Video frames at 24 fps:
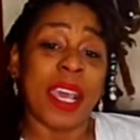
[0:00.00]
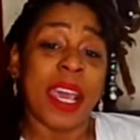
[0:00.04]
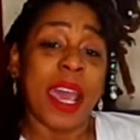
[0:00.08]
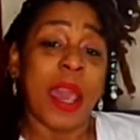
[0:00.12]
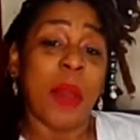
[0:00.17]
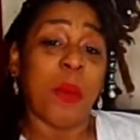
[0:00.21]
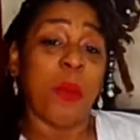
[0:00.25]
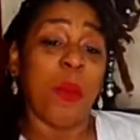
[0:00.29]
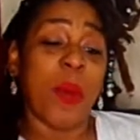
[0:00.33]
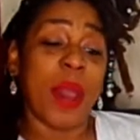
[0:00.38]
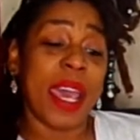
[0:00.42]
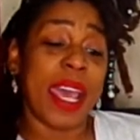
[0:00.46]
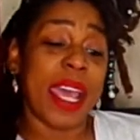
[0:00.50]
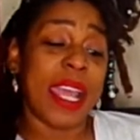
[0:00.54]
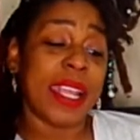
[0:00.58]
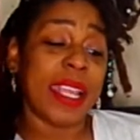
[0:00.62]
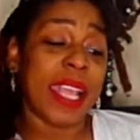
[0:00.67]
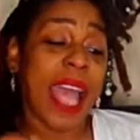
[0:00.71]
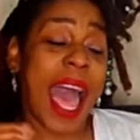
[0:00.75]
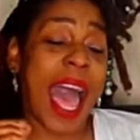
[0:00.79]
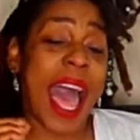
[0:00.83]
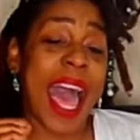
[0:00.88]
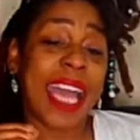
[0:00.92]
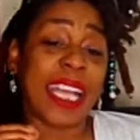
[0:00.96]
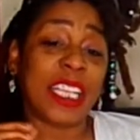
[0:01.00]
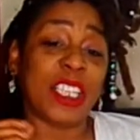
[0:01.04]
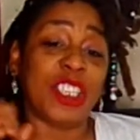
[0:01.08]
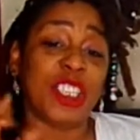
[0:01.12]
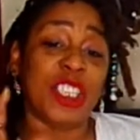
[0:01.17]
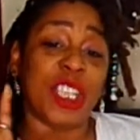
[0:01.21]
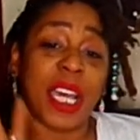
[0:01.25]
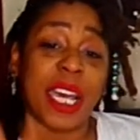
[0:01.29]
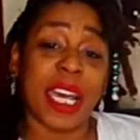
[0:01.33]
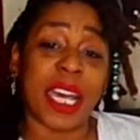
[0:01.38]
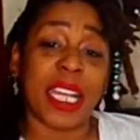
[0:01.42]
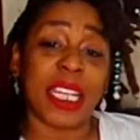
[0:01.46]
when I
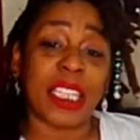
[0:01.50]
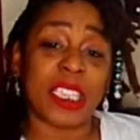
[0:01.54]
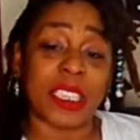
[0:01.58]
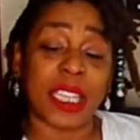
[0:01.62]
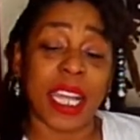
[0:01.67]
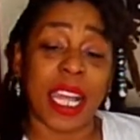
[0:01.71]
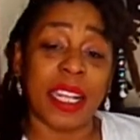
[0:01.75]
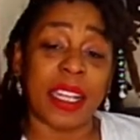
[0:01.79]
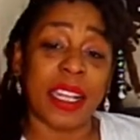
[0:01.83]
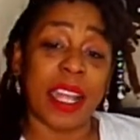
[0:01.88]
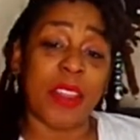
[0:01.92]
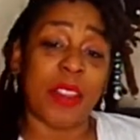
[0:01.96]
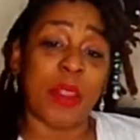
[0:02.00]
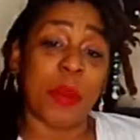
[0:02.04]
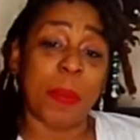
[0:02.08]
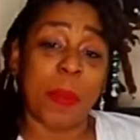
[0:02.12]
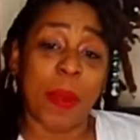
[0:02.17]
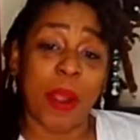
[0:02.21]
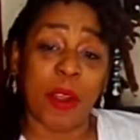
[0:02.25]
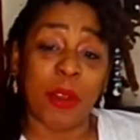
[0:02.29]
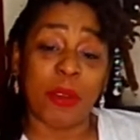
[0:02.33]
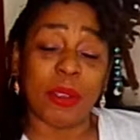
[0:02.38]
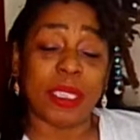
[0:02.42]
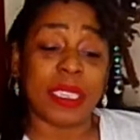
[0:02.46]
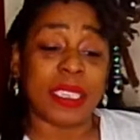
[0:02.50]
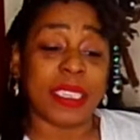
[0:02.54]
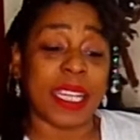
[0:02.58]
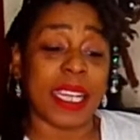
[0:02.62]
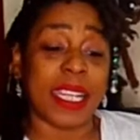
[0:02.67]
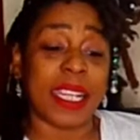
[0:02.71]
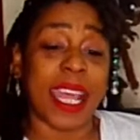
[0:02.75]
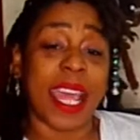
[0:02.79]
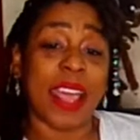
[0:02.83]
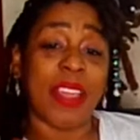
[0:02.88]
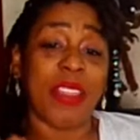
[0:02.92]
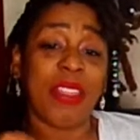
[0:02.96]
judged another person
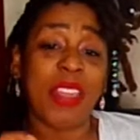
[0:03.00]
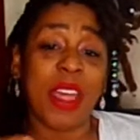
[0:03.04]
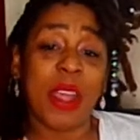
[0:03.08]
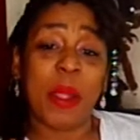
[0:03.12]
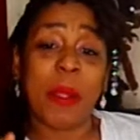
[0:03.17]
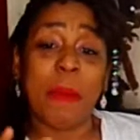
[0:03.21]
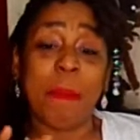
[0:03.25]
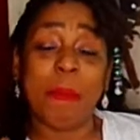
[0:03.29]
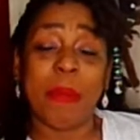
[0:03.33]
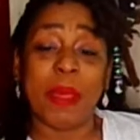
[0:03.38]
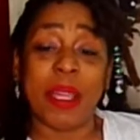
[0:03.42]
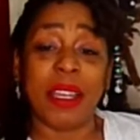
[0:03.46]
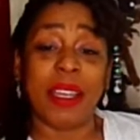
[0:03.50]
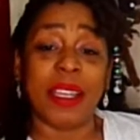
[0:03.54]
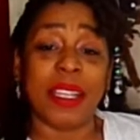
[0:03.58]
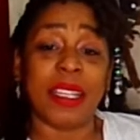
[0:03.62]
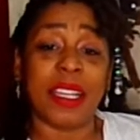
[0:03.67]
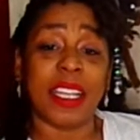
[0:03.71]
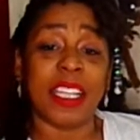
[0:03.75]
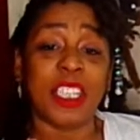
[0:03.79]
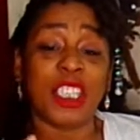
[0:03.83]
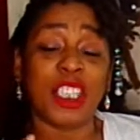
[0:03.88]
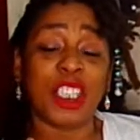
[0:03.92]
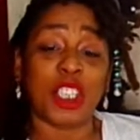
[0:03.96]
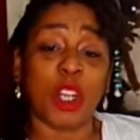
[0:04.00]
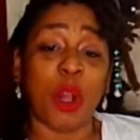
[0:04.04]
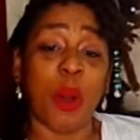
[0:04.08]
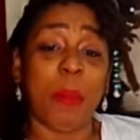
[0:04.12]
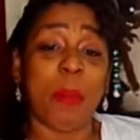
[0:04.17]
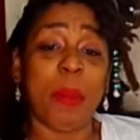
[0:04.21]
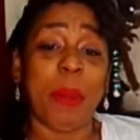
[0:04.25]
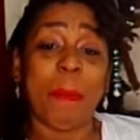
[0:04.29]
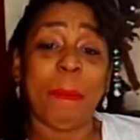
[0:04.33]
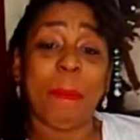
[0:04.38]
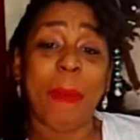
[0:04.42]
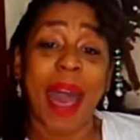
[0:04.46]
and their ability to show up
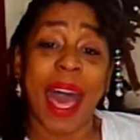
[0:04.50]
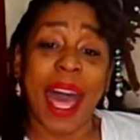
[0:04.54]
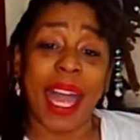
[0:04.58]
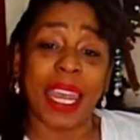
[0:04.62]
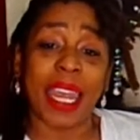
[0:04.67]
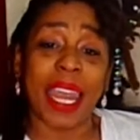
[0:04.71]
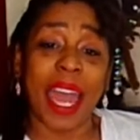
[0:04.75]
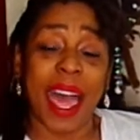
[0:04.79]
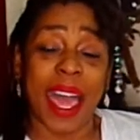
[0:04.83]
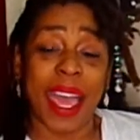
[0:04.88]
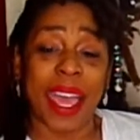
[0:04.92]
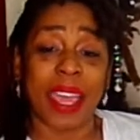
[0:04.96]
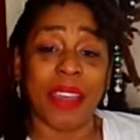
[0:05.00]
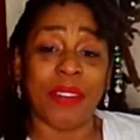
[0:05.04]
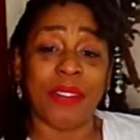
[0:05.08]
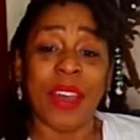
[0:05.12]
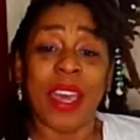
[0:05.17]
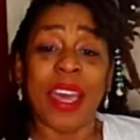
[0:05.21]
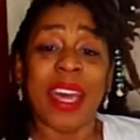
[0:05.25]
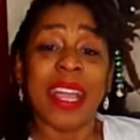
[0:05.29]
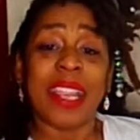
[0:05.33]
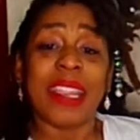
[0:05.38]
in my life,